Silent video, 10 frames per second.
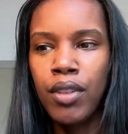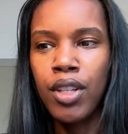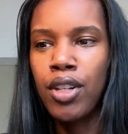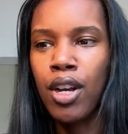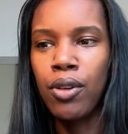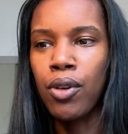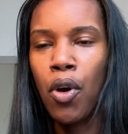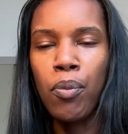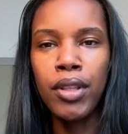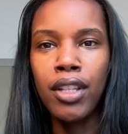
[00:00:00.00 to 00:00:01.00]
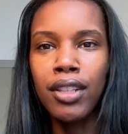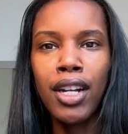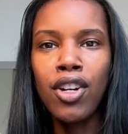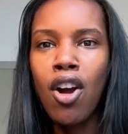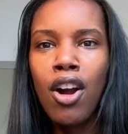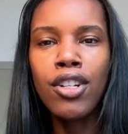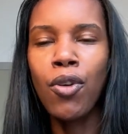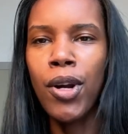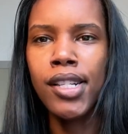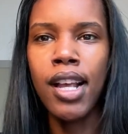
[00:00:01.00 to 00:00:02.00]
open their car
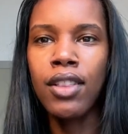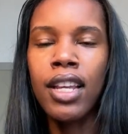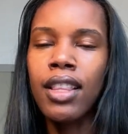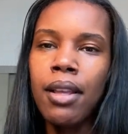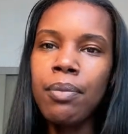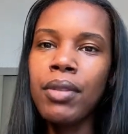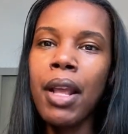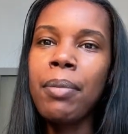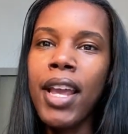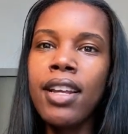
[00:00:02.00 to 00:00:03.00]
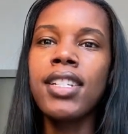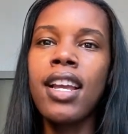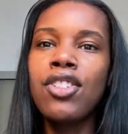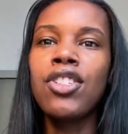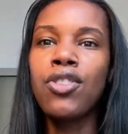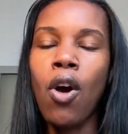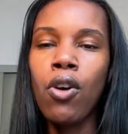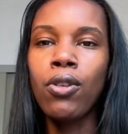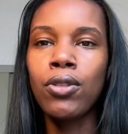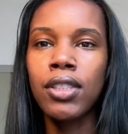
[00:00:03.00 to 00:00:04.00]
doors, how they pay attention to all
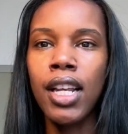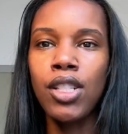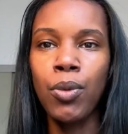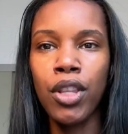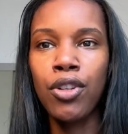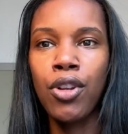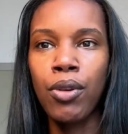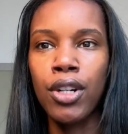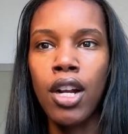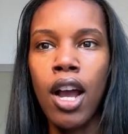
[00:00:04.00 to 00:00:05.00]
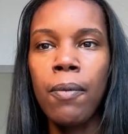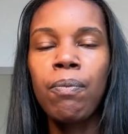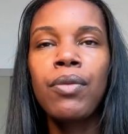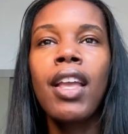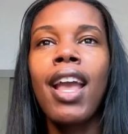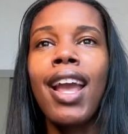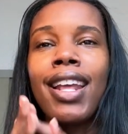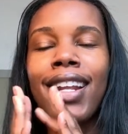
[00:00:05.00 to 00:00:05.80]
those things, whether you know it or not. And